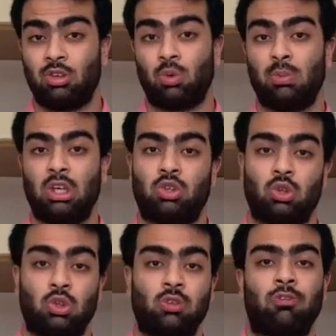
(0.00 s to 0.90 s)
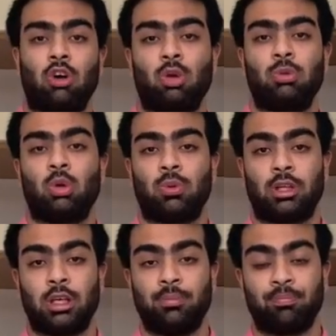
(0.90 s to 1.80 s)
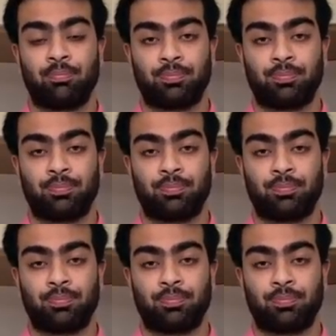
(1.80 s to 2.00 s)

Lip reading: So make sure you follow me over there.